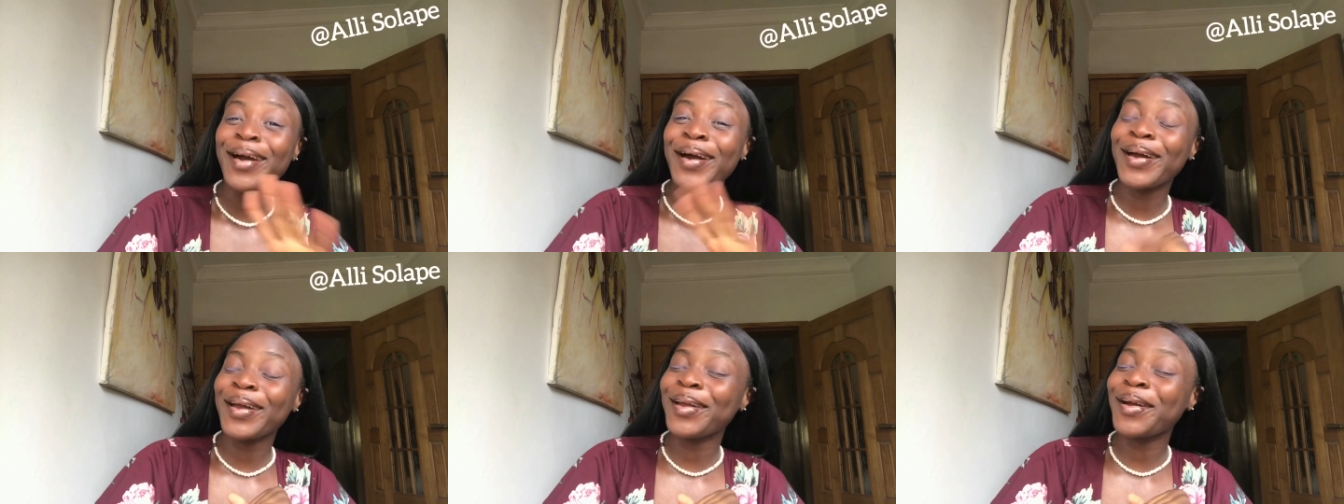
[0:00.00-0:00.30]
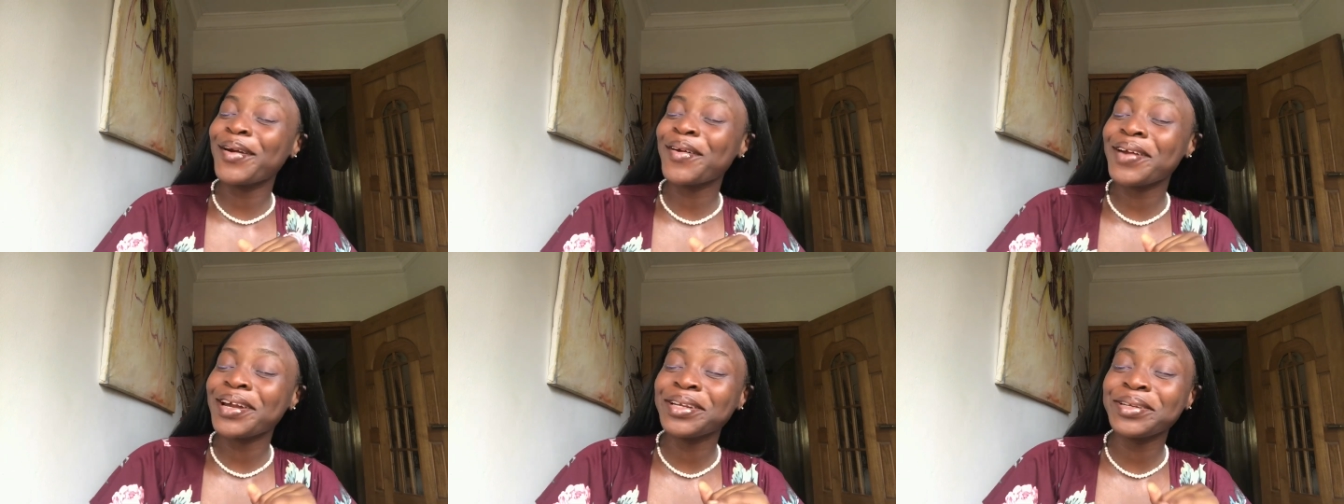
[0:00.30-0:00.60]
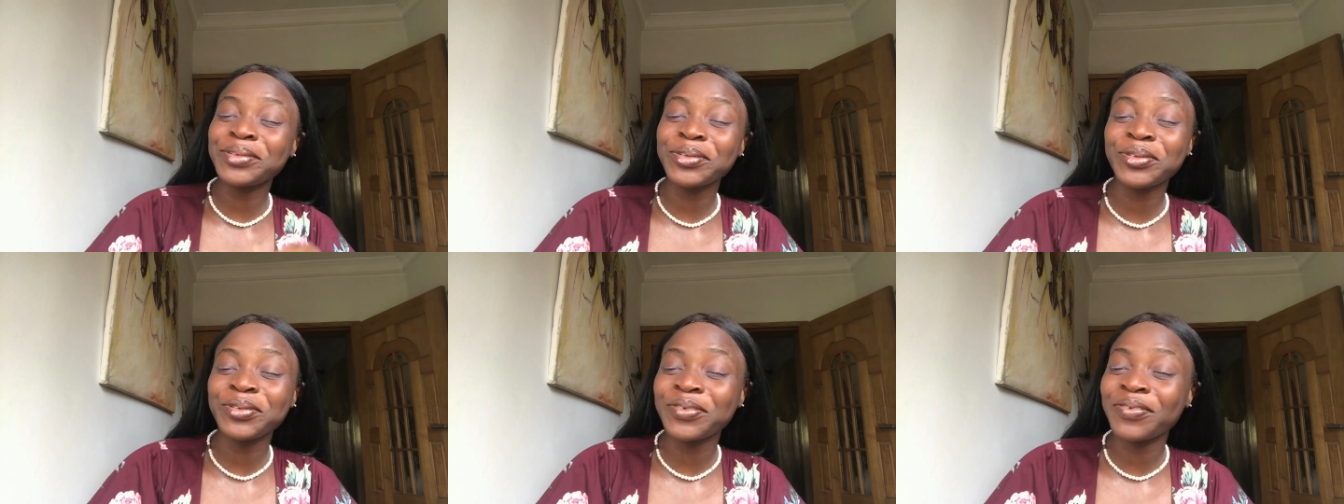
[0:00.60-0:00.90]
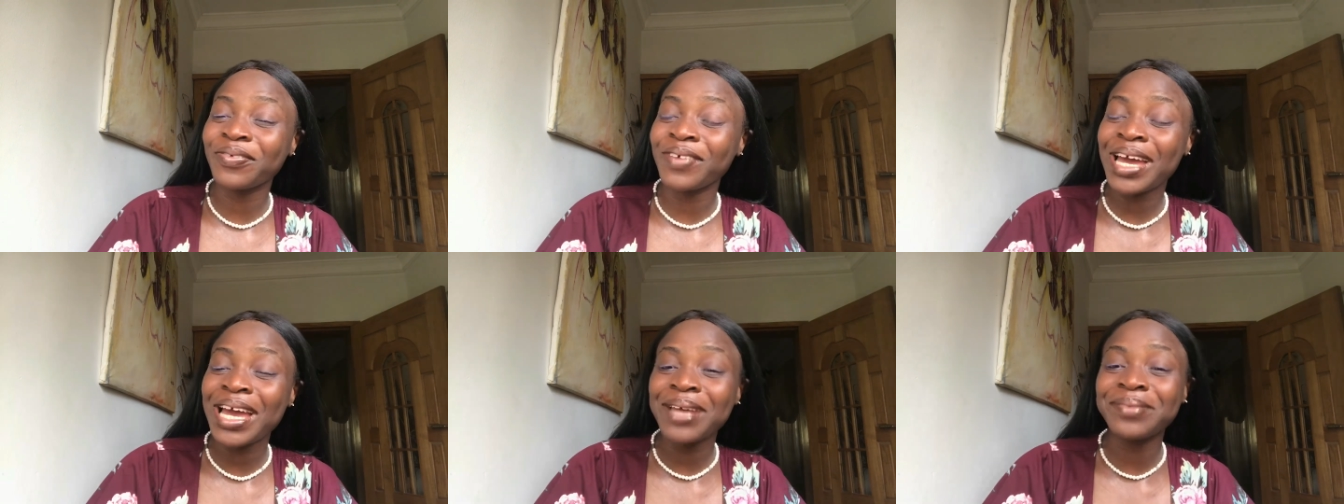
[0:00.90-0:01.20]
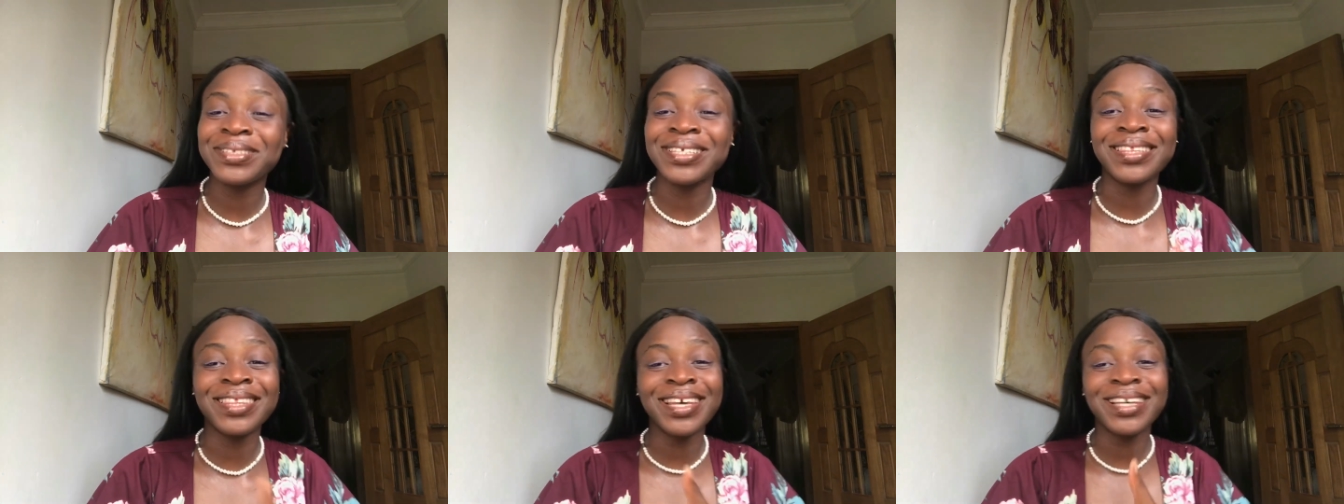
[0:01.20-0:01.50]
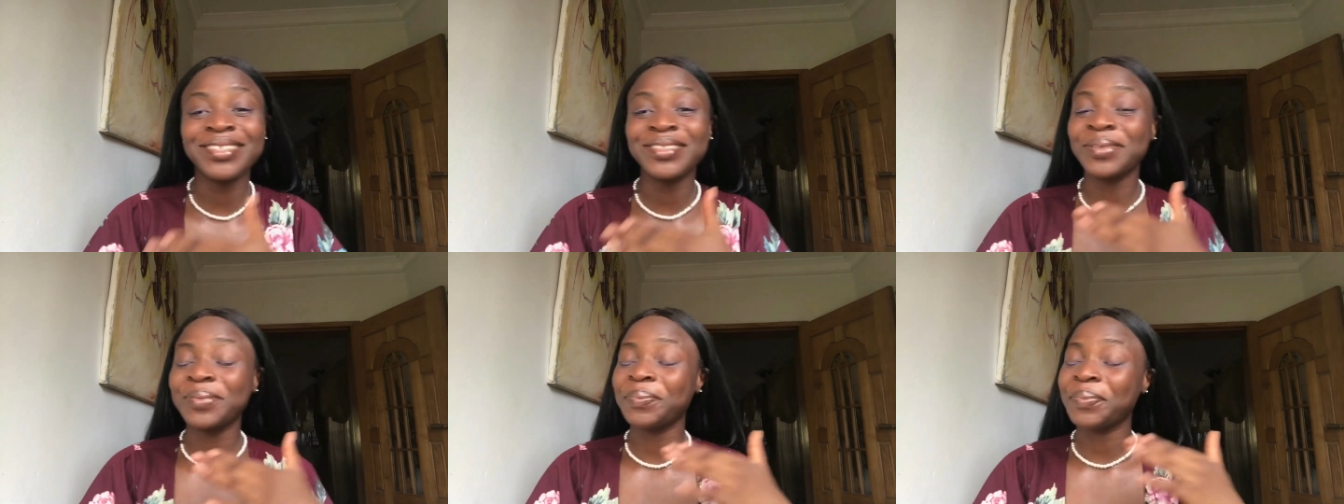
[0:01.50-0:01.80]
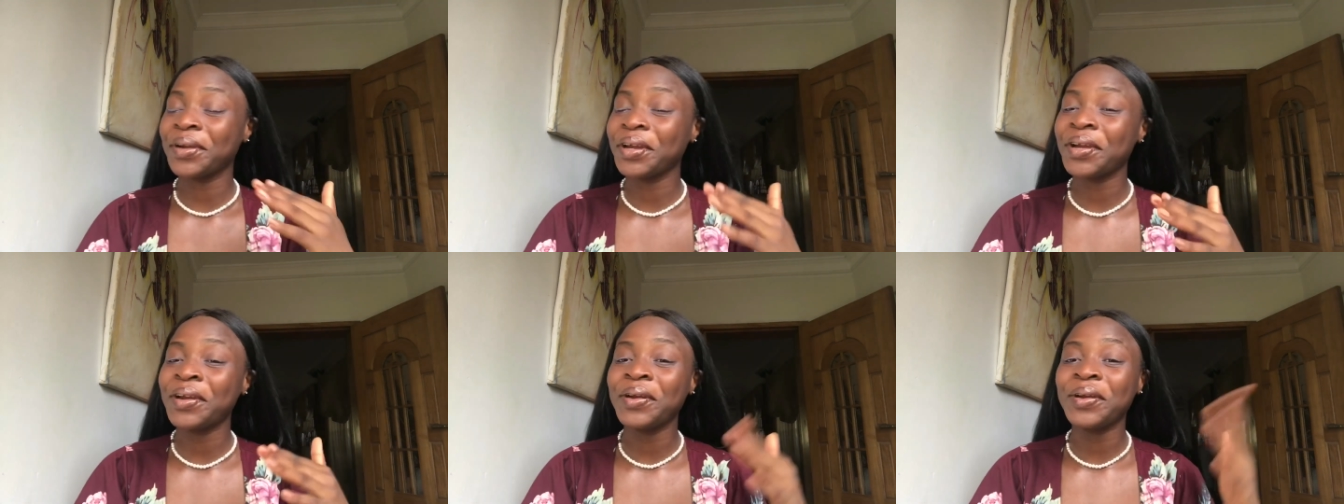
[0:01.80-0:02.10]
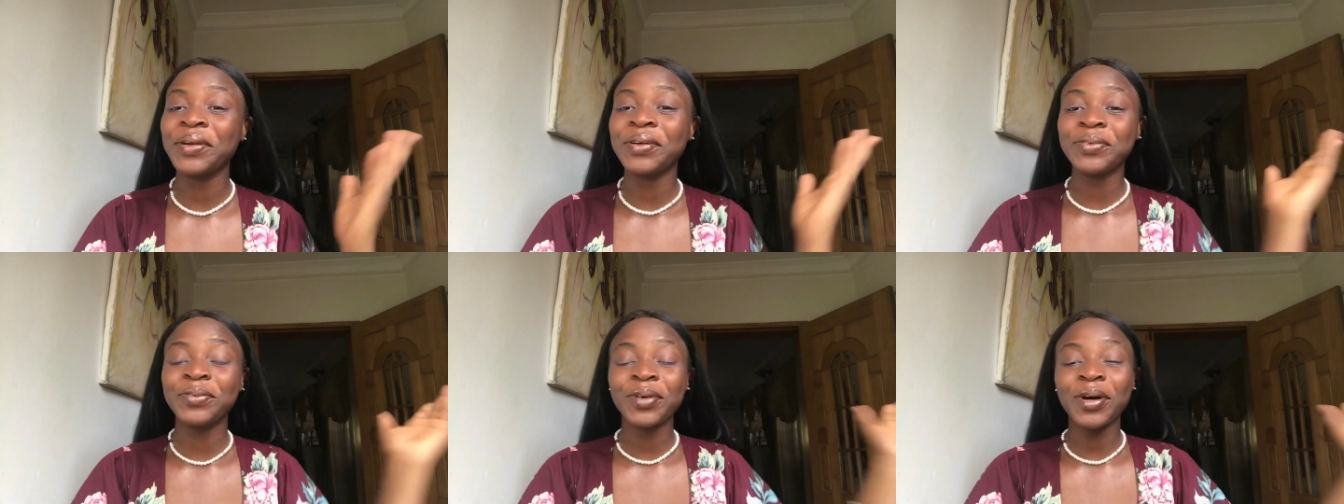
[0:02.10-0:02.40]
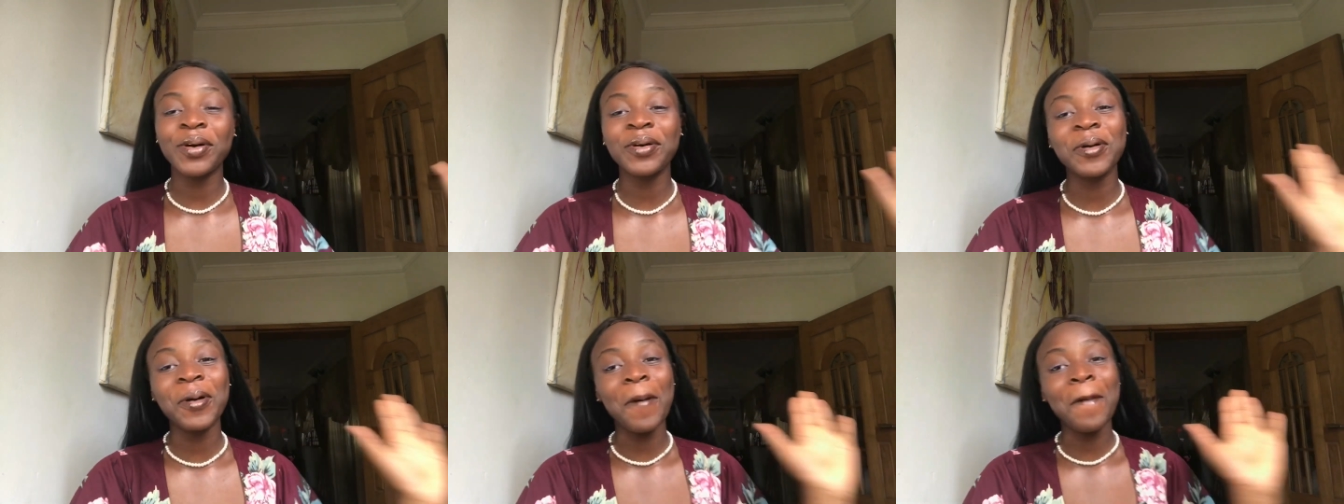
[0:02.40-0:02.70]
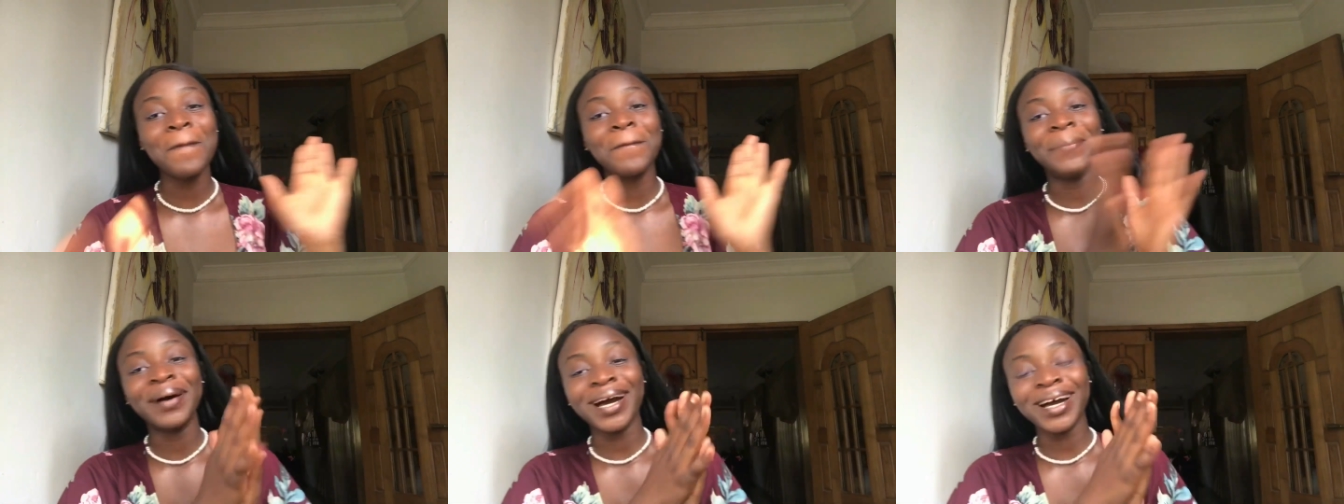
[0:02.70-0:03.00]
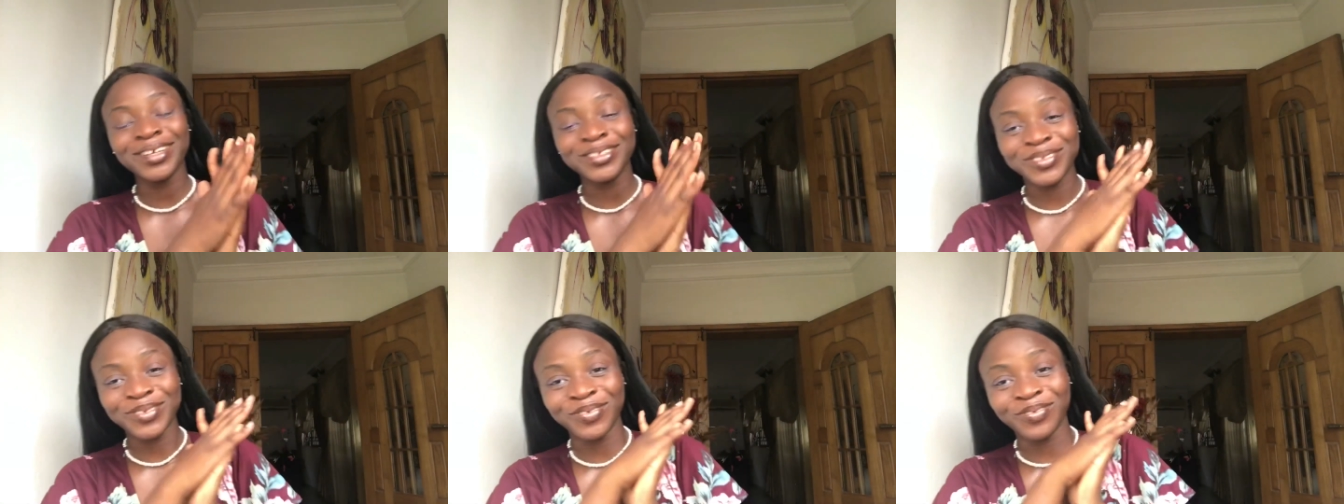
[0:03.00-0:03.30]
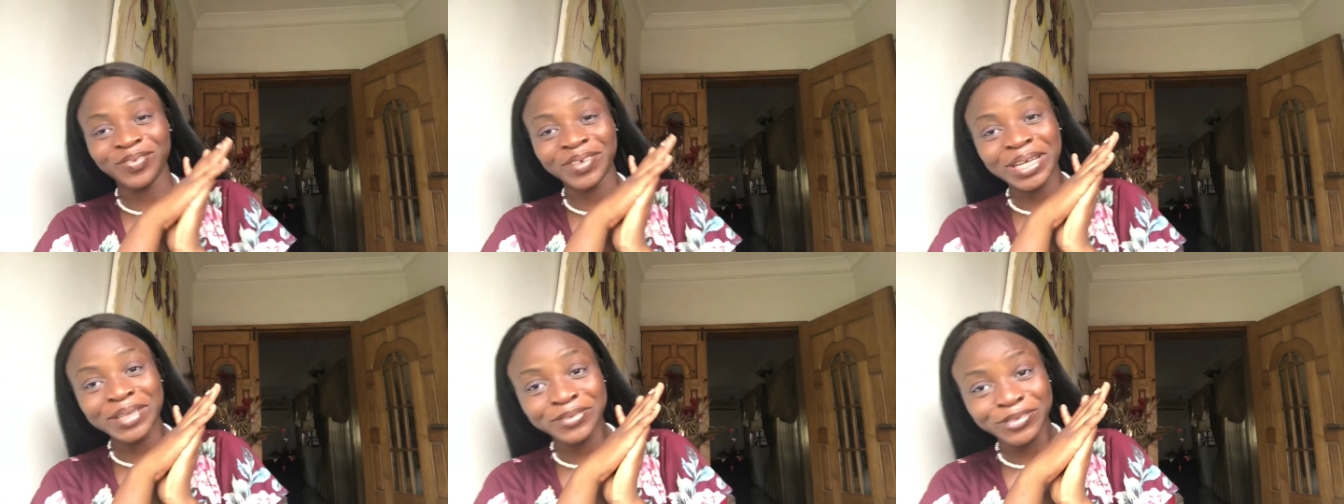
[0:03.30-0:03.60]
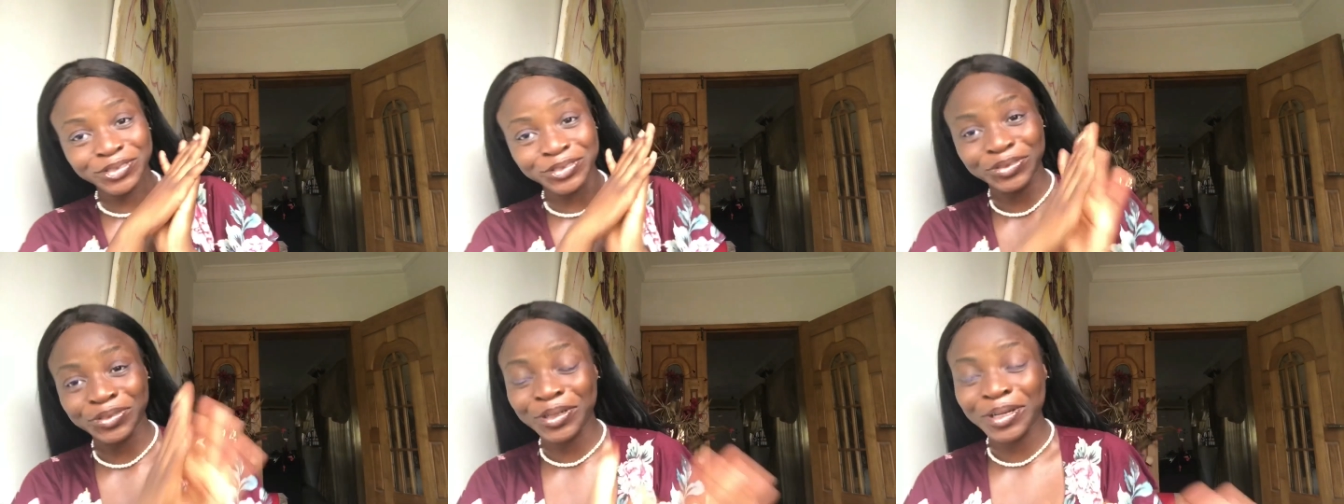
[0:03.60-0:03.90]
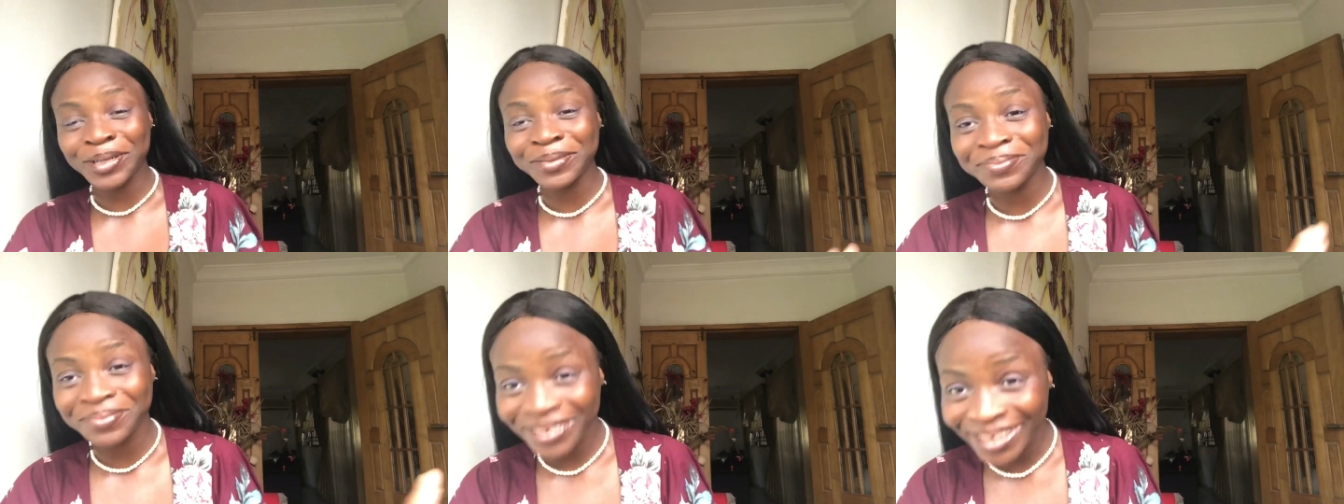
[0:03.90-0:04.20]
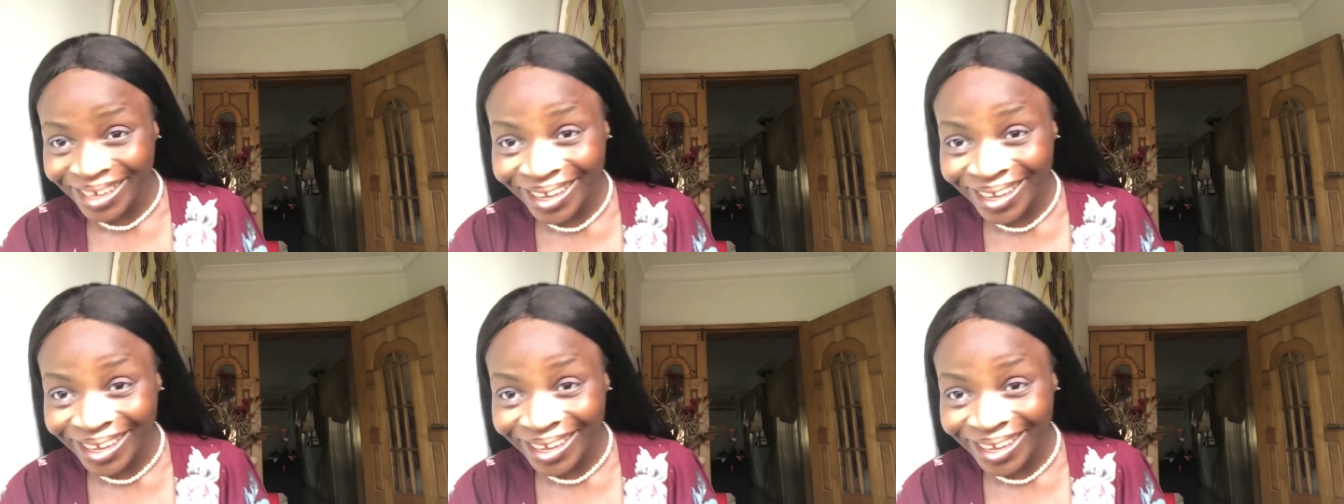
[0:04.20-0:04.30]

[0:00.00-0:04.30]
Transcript: I already know the vibes, and that's on period. Welcome back to Vibes with Shalape.